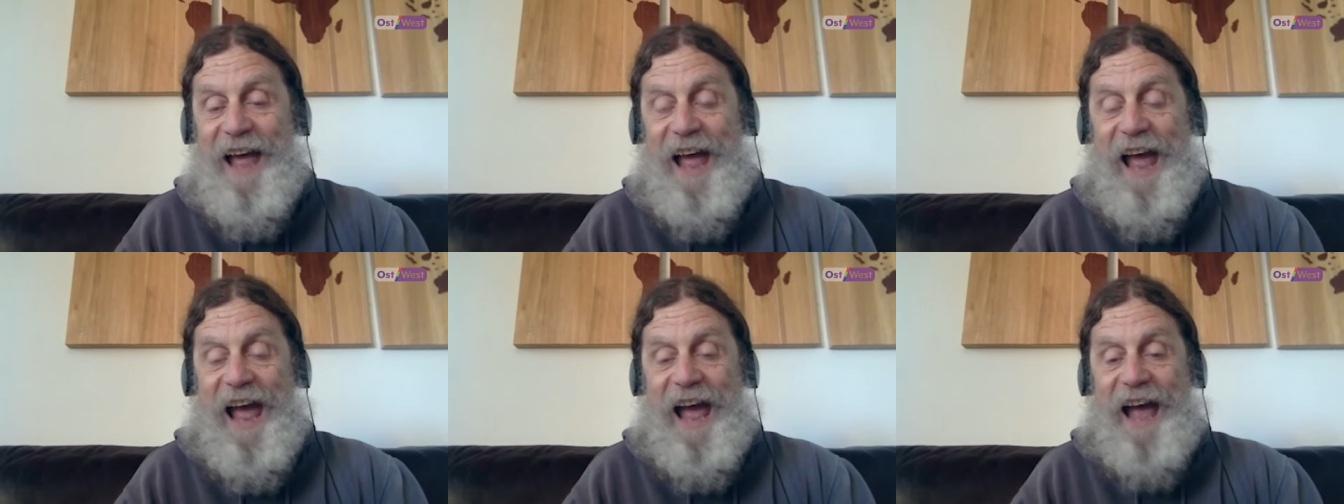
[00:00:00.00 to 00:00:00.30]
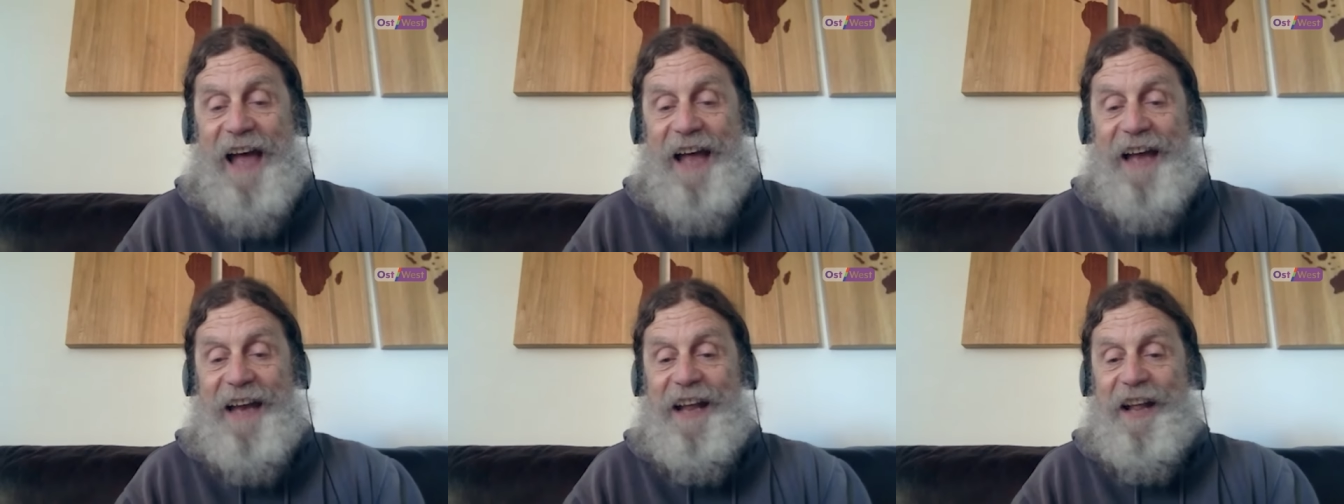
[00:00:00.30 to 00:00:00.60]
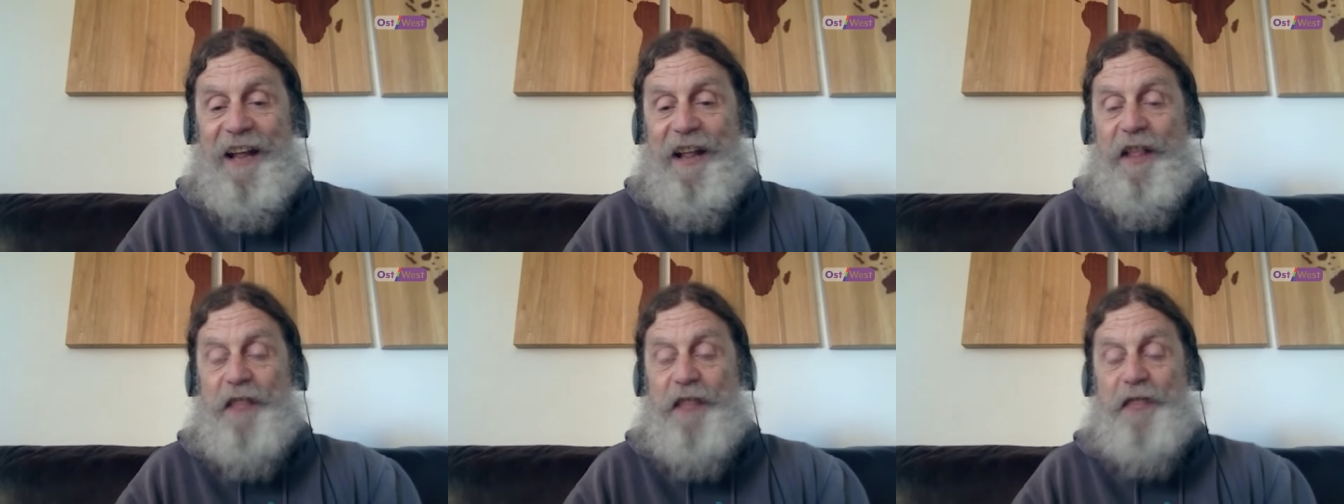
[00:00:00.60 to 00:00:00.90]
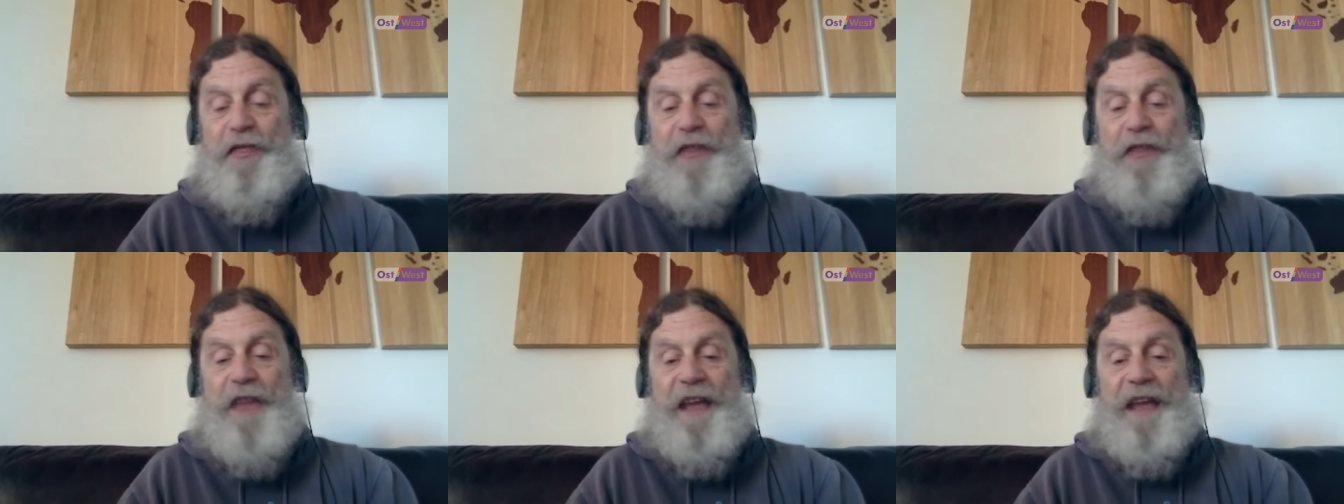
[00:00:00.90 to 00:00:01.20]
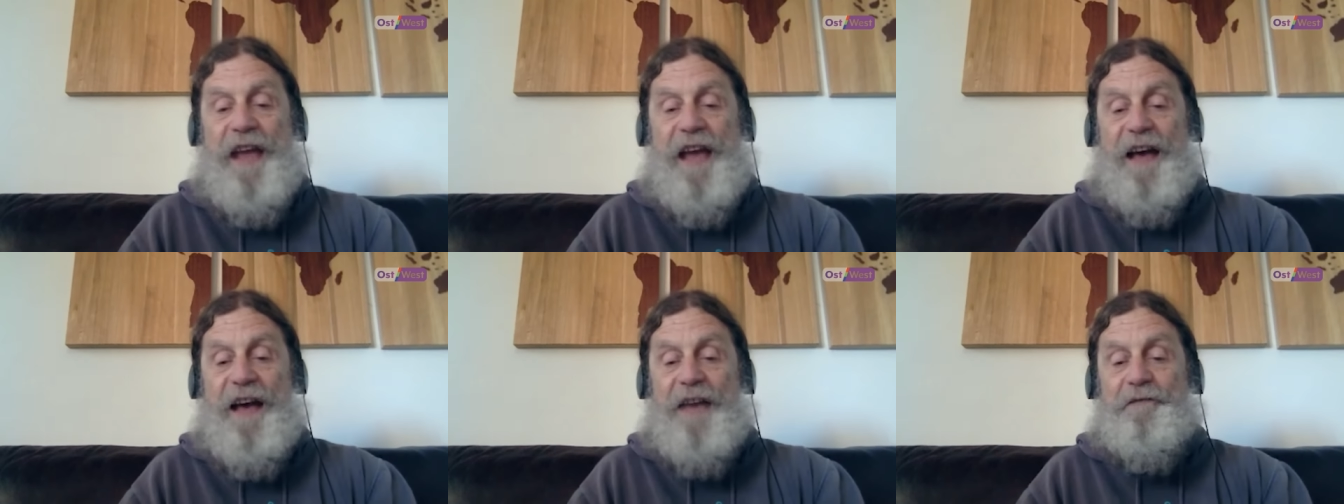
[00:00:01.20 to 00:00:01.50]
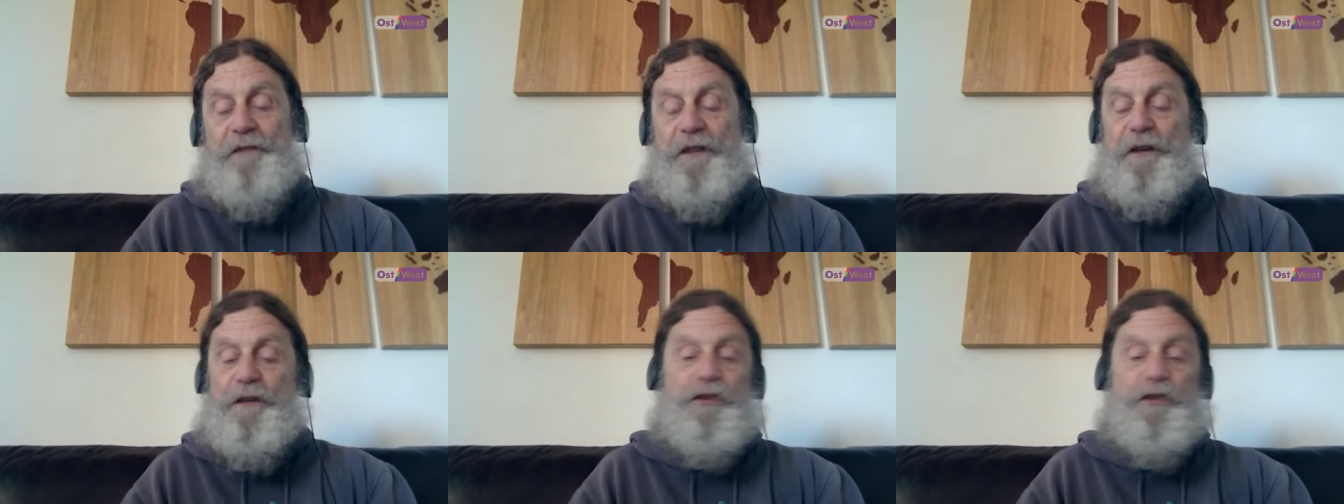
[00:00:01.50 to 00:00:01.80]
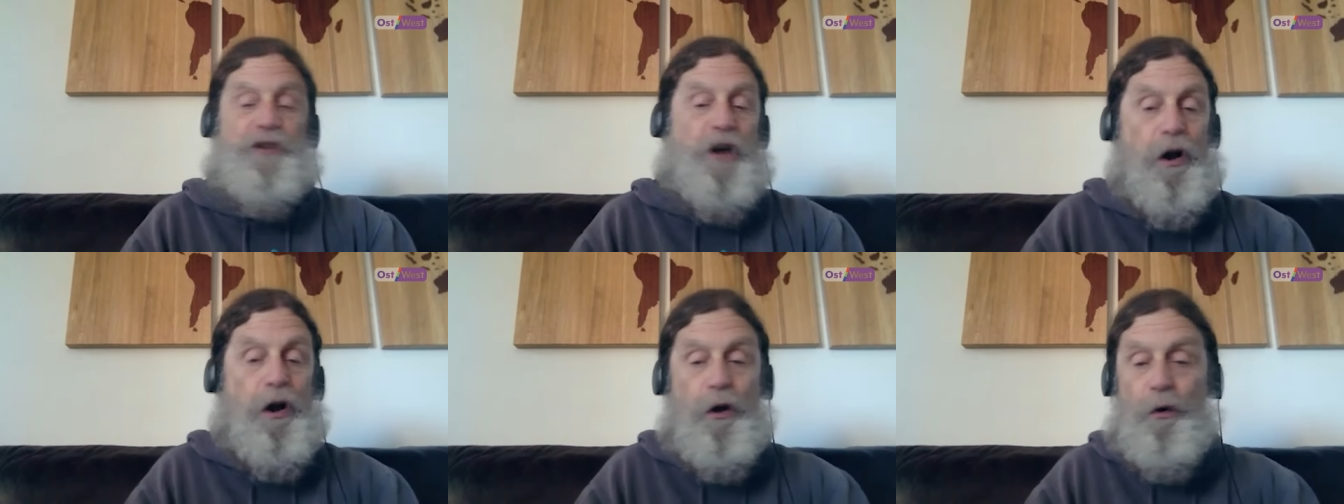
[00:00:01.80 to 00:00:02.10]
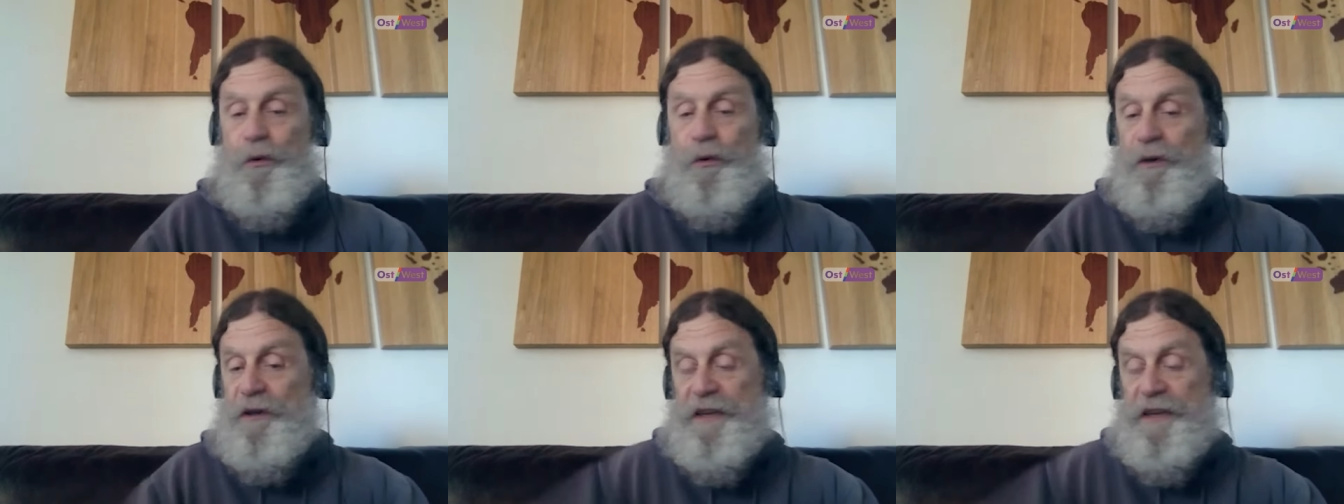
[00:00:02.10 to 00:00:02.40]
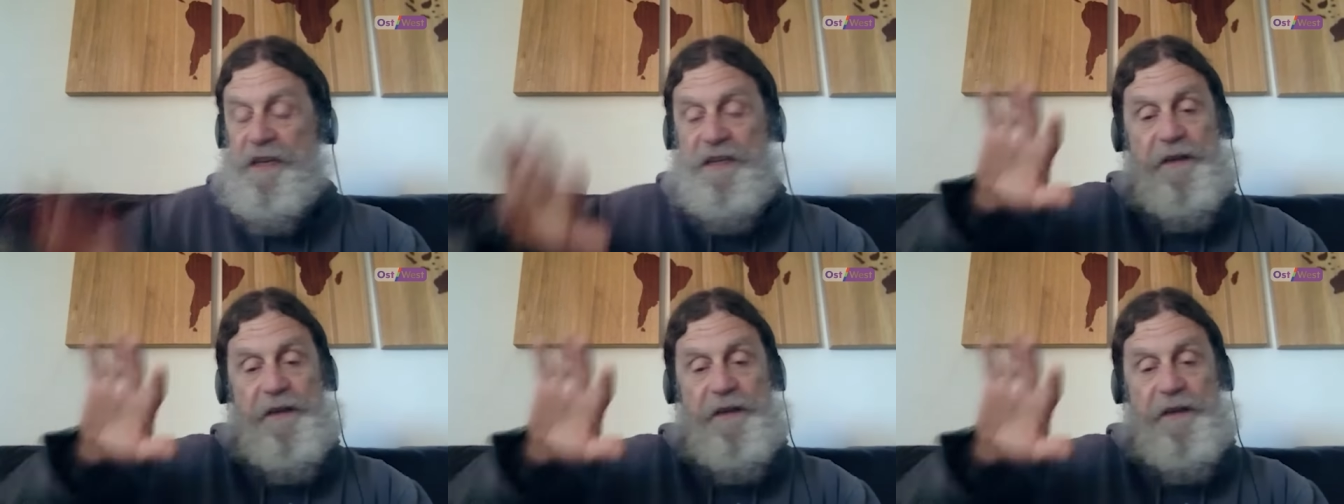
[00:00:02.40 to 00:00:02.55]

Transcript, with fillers: And they have they're totally